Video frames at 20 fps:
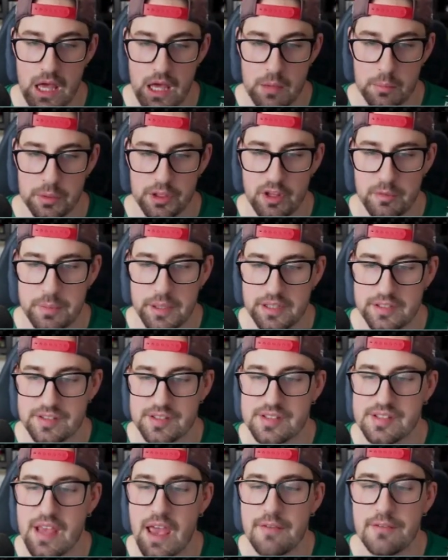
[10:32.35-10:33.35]
But they picked
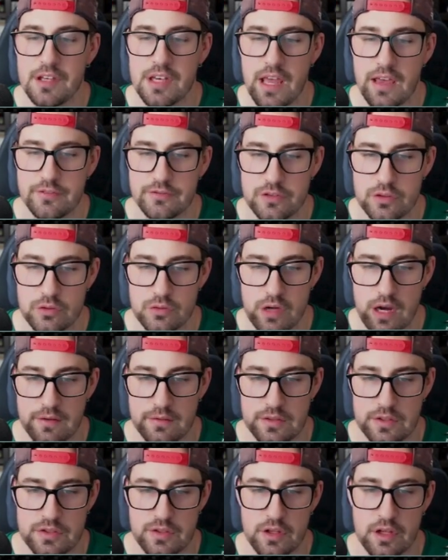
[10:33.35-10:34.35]
7 F2
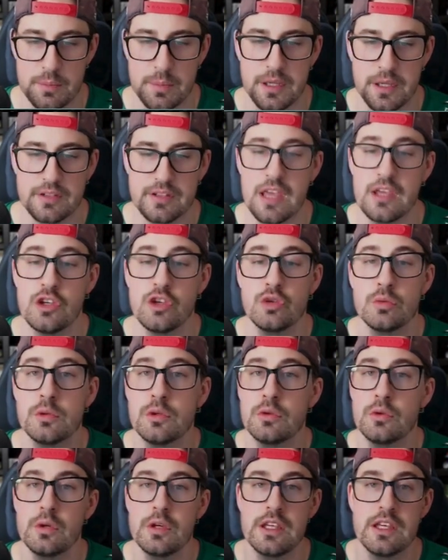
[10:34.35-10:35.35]
drivers. So they picked
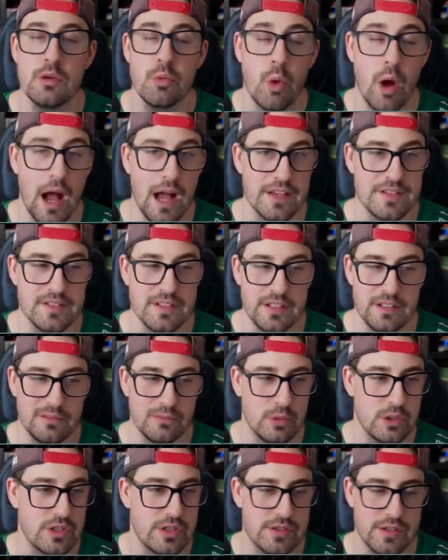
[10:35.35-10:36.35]
Ayumu Iwasa,
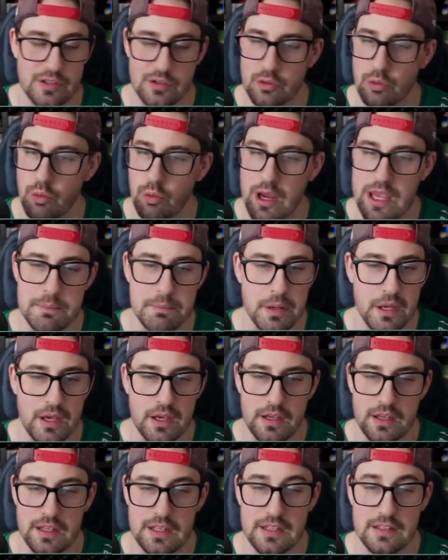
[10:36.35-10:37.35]
which is a great
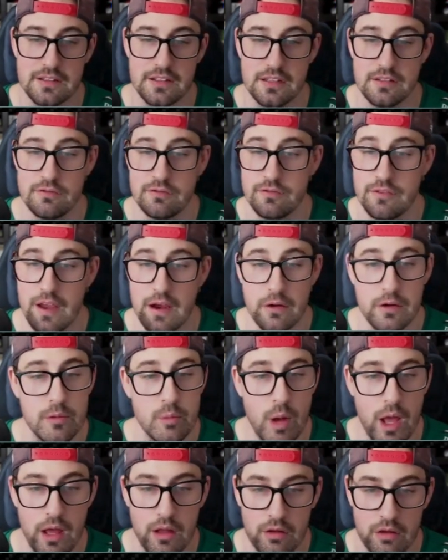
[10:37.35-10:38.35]
pick. He did very
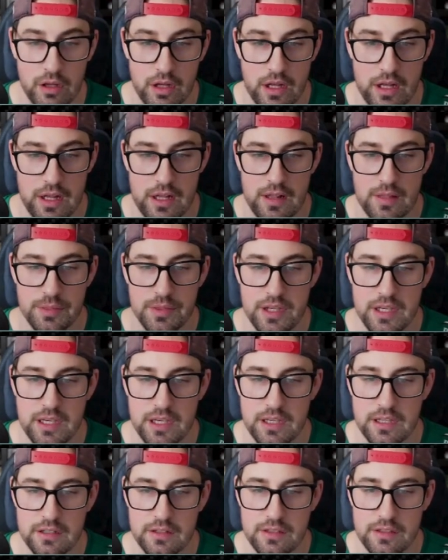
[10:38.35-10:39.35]
well
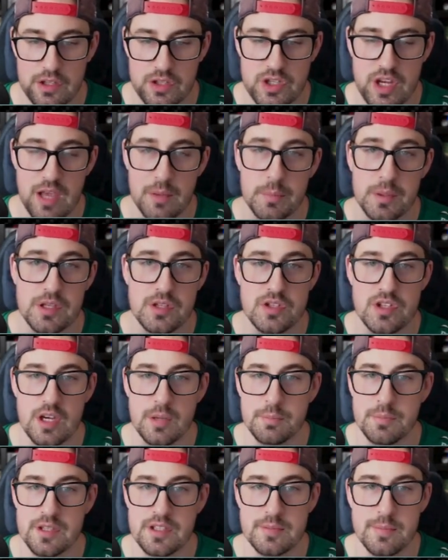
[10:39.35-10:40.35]
in the
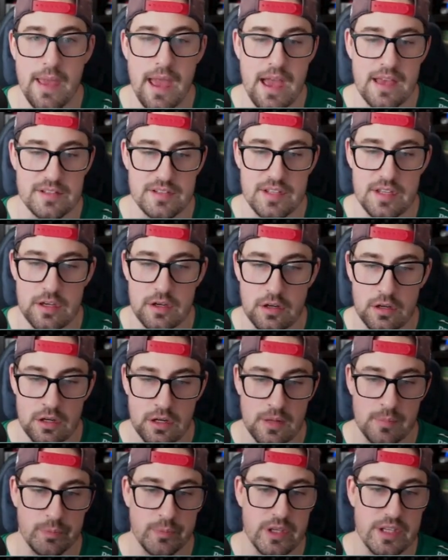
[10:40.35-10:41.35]
championship this past year.
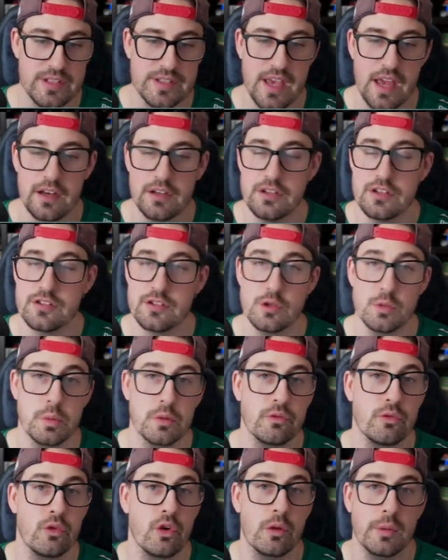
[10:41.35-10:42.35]
He's headed to Super
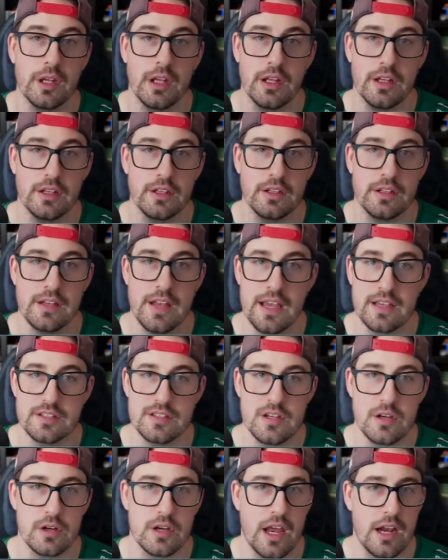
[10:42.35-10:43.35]
Formula next
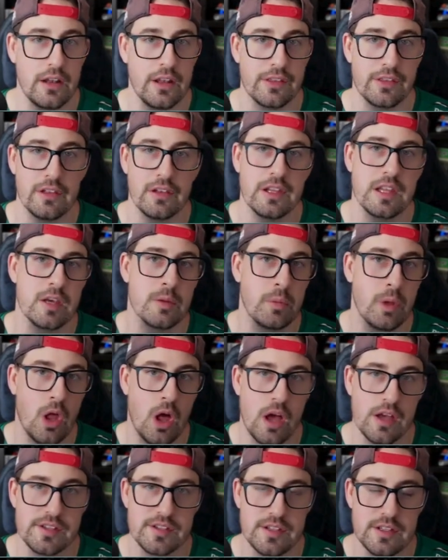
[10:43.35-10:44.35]
year, kind of like the Liam
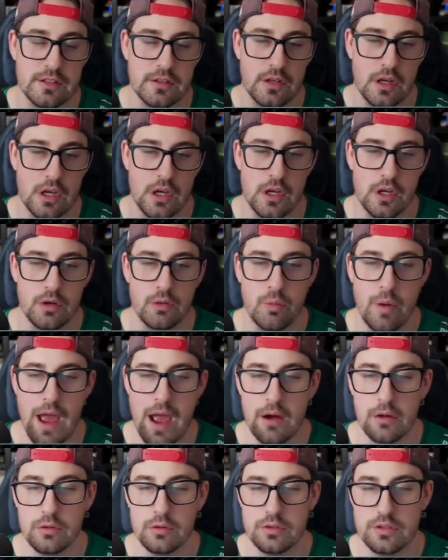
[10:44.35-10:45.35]
Lawson
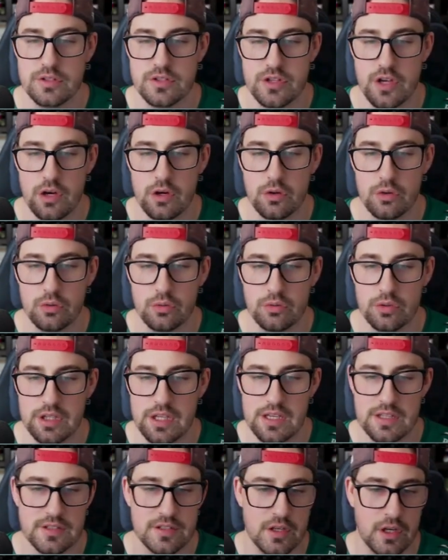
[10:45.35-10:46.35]
route. So
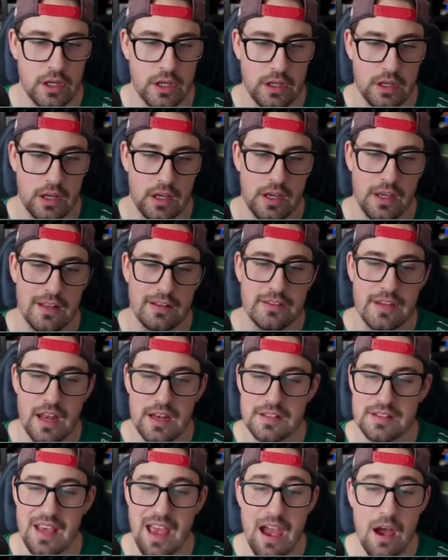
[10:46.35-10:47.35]
he's good.
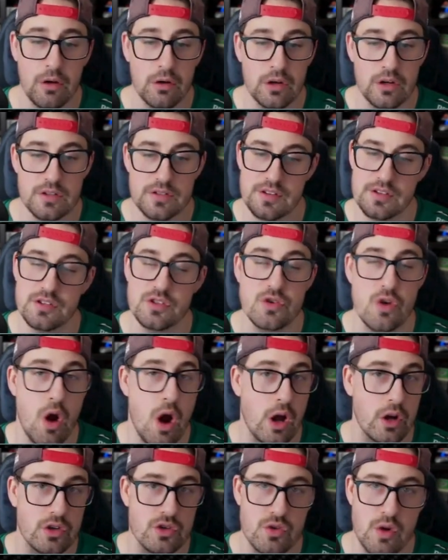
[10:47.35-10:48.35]
Dennis Hauger is a
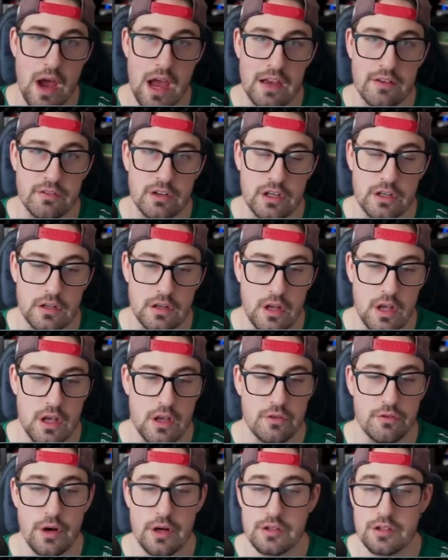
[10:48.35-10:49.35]
strong driver.
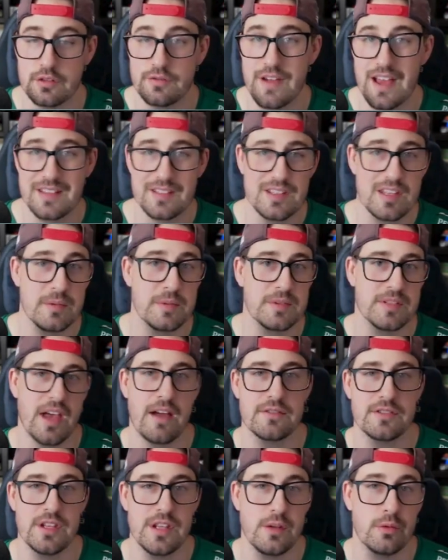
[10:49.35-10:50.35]
Frederick Vesti was
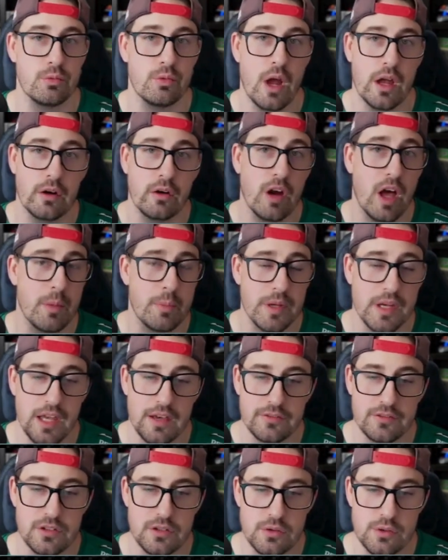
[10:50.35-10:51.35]
obviously the runner-up in
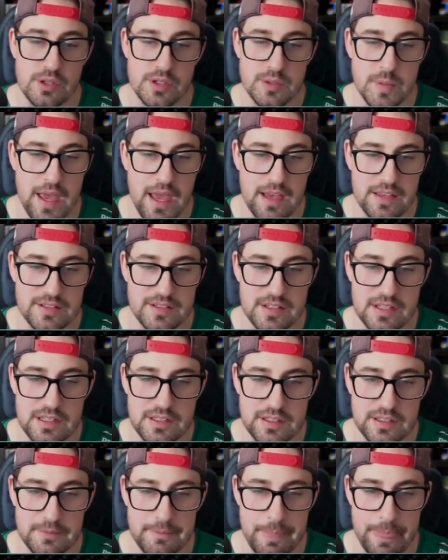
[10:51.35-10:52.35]
F2 this past
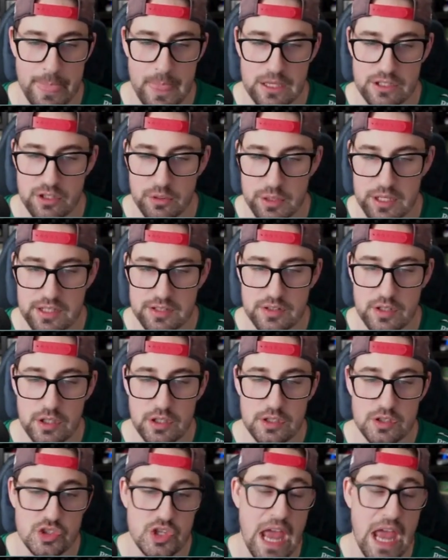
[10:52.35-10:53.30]
season. So he's good.